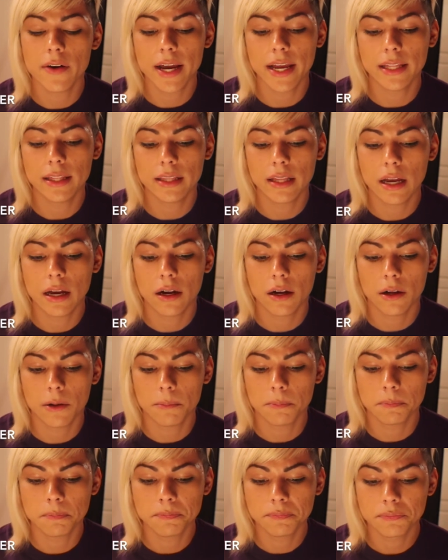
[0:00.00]

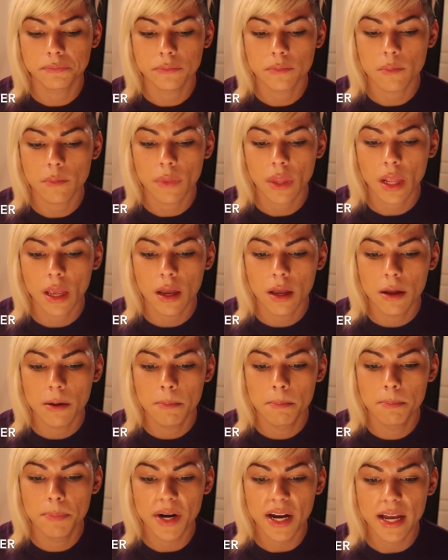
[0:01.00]
And
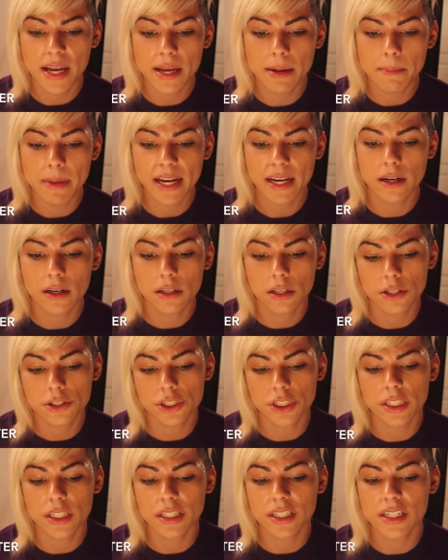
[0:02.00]
but my
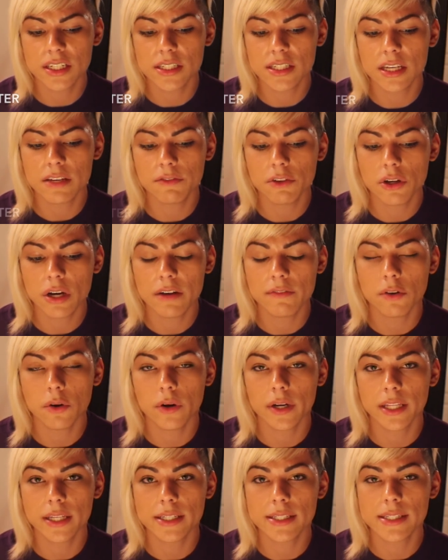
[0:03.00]
conclusion of this, if you have
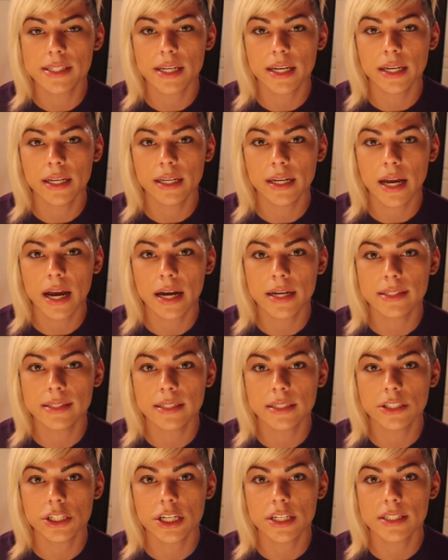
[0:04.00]
oily skin, I
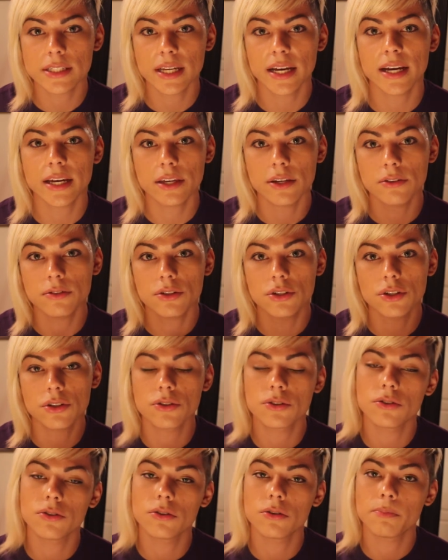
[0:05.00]
suggest that you
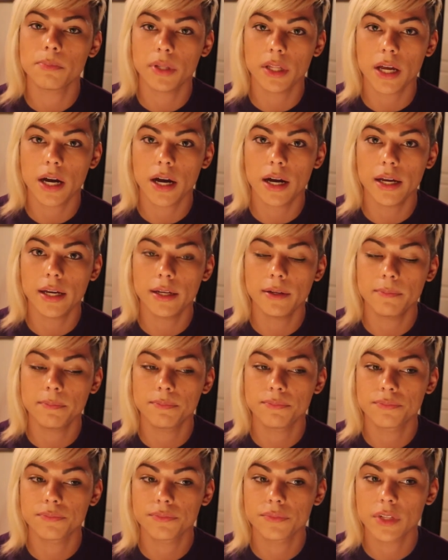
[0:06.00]
do blot.
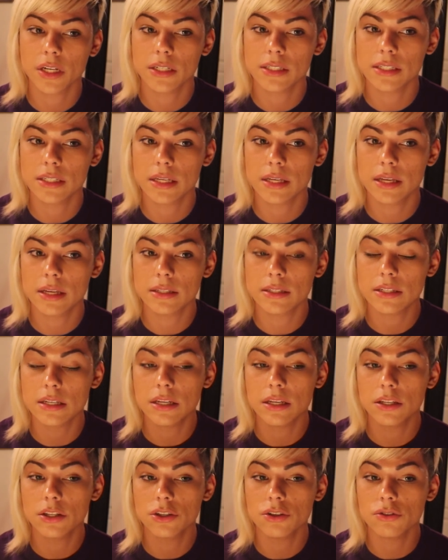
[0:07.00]

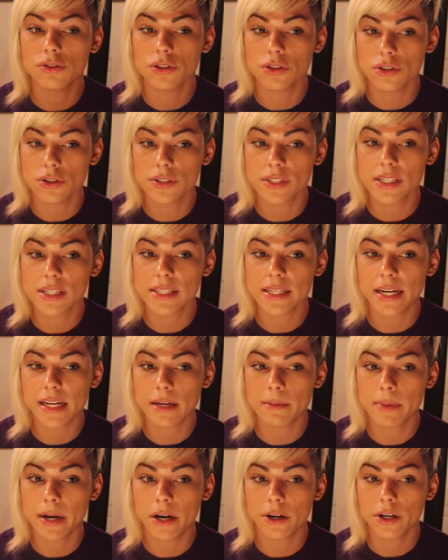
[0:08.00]
You do use a
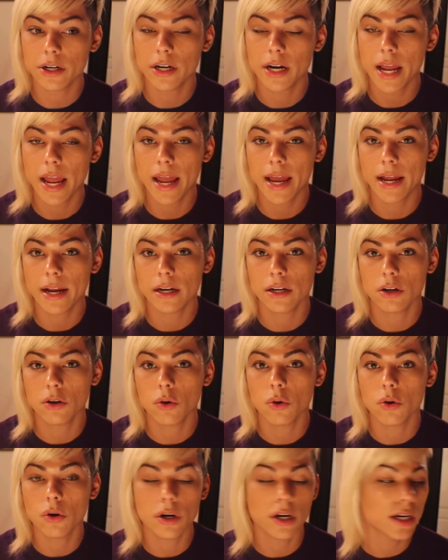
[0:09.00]
setting powder
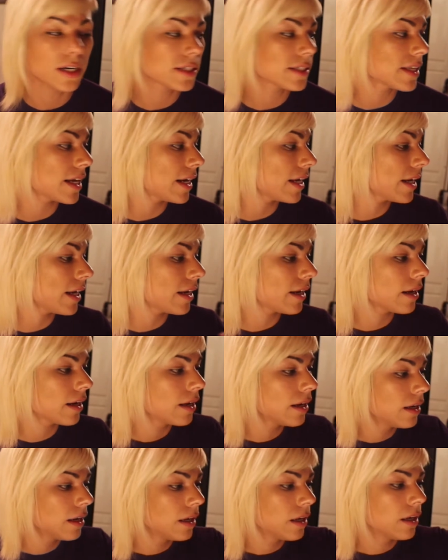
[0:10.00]
or a setting
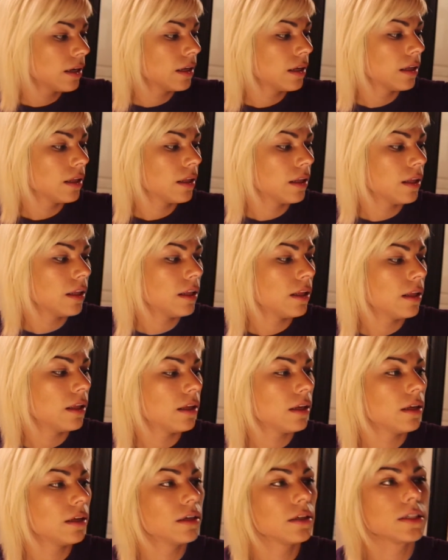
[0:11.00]

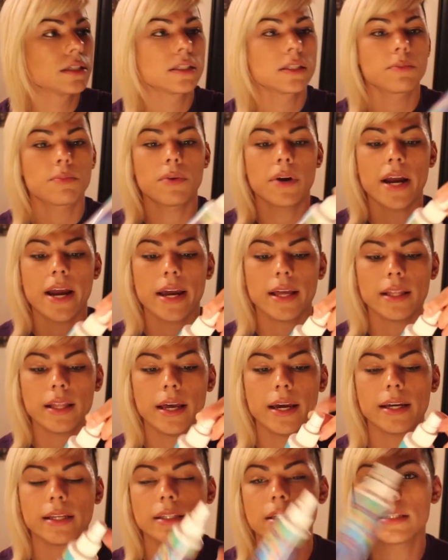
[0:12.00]
spray
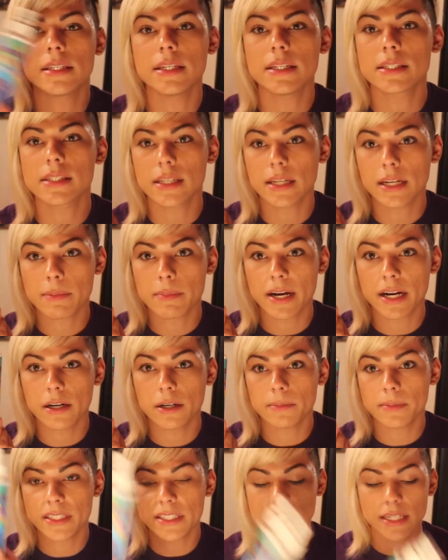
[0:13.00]
like the De-Slick by
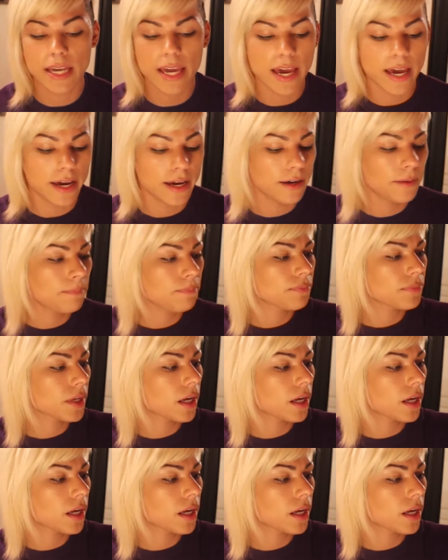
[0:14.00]
Urban Decay.